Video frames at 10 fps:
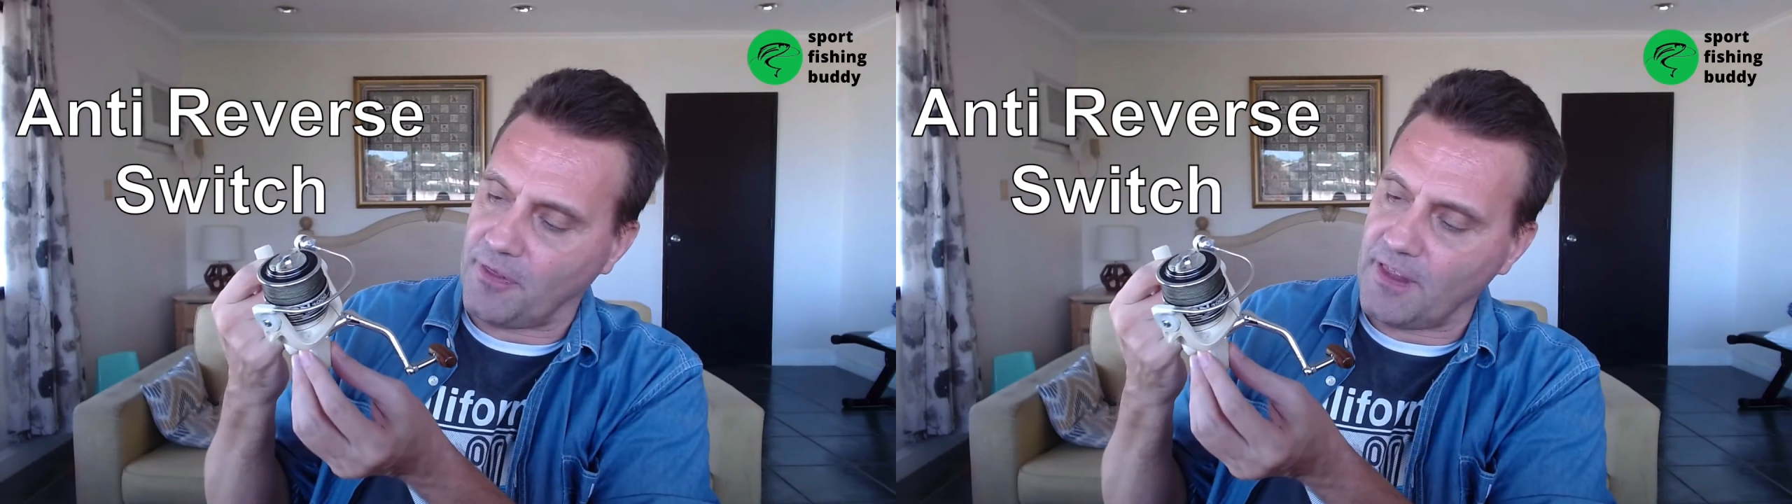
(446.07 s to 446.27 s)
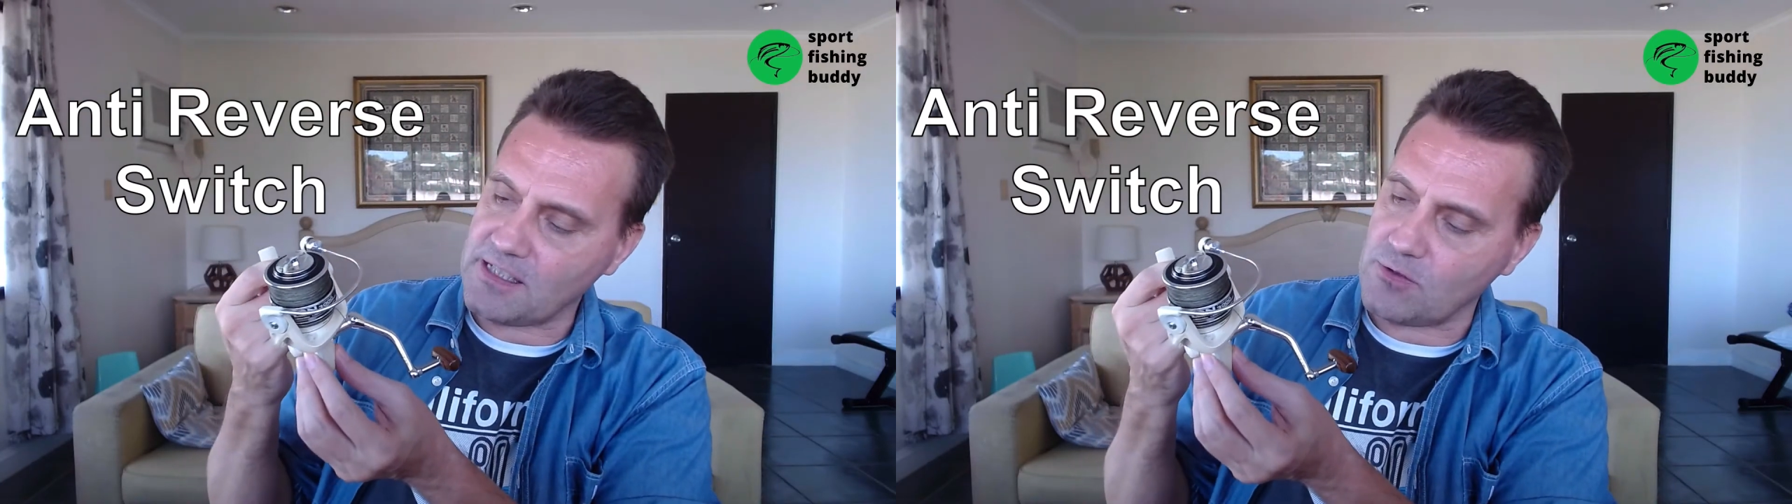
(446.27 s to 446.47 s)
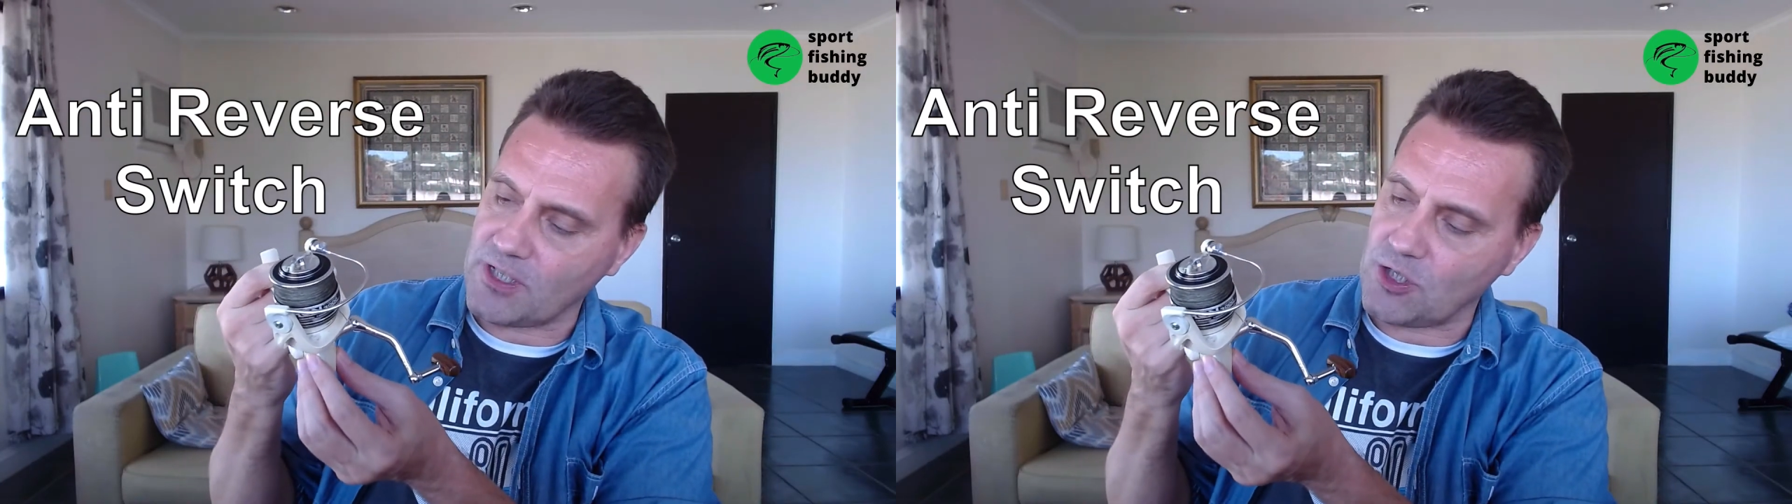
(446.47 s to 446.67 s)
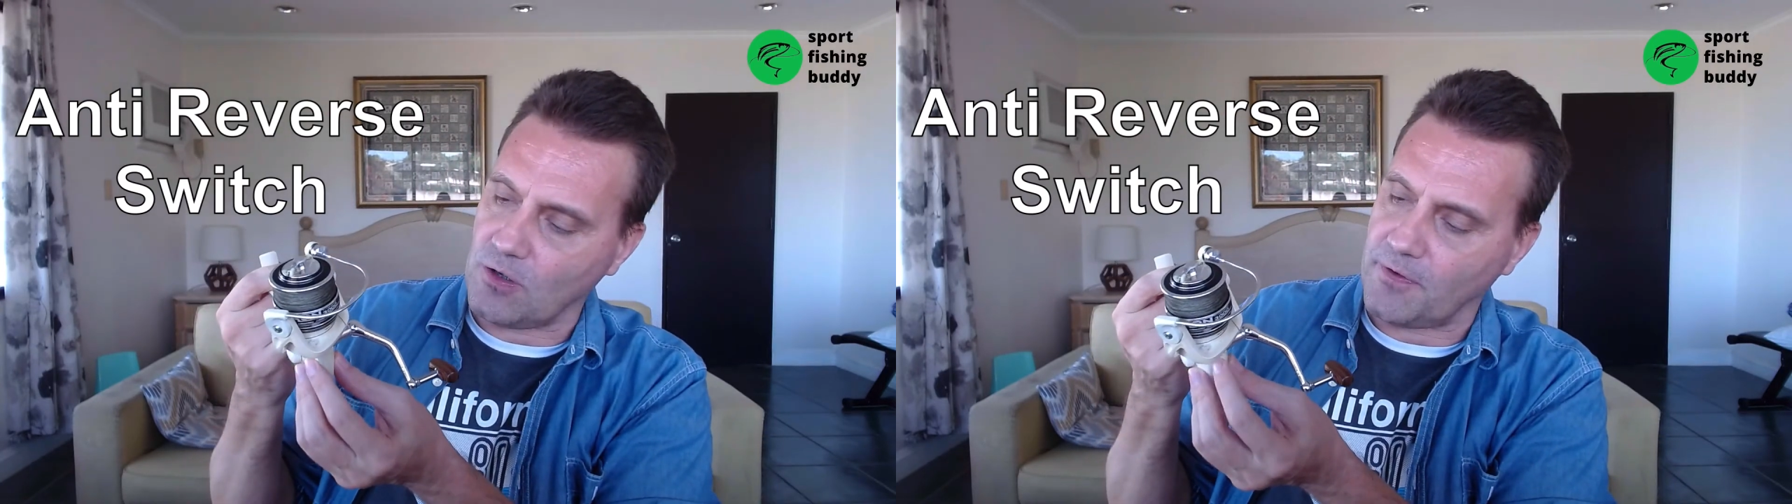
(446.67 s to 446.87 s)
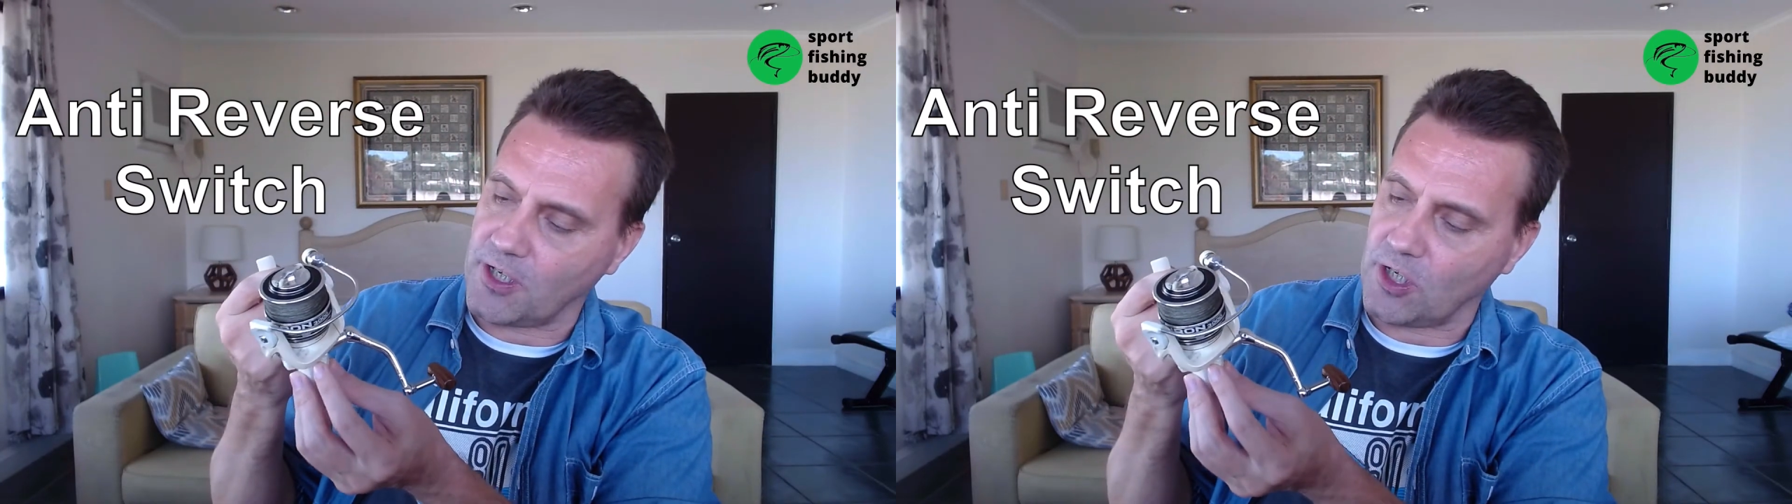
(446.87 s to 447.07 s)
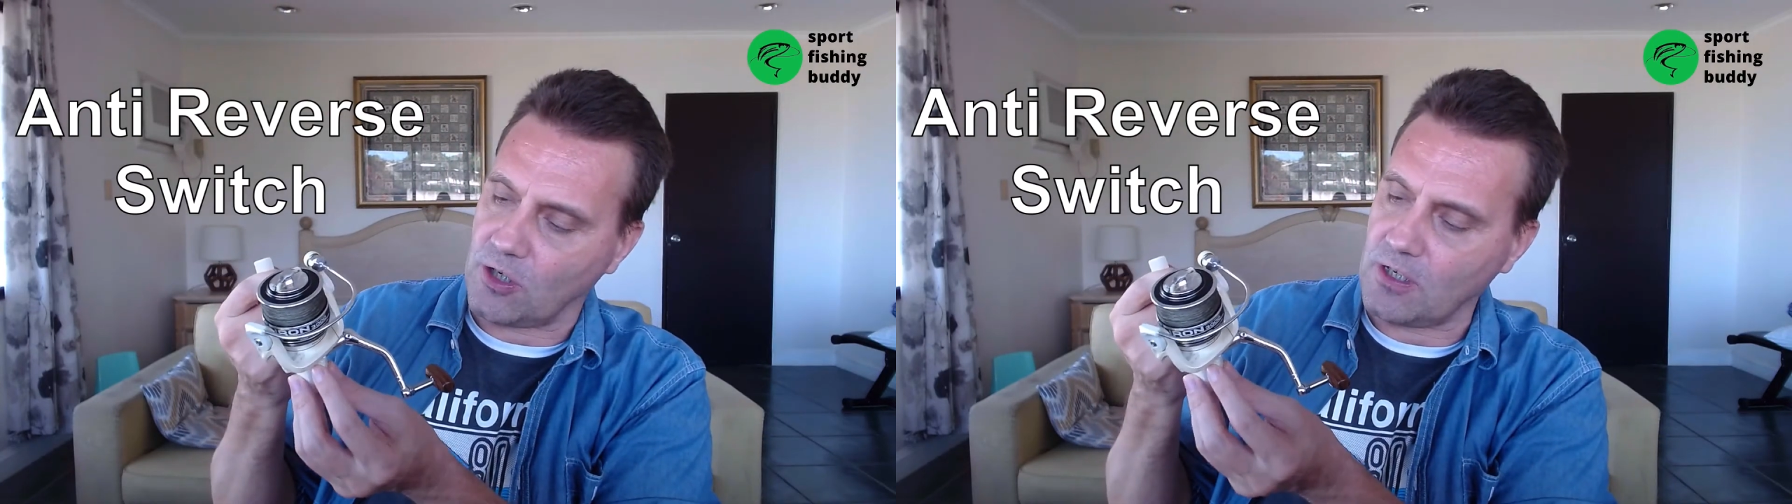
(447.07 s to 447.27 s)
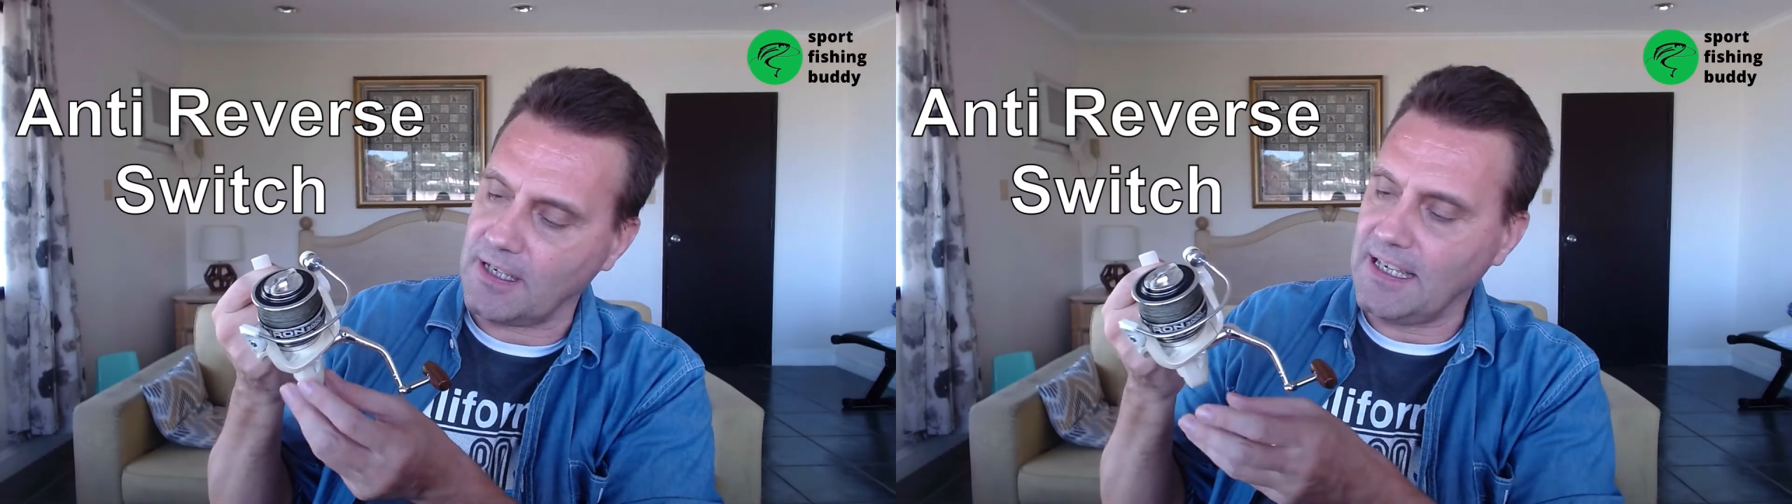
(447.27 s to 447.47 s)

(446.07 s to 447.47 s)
this switch over here,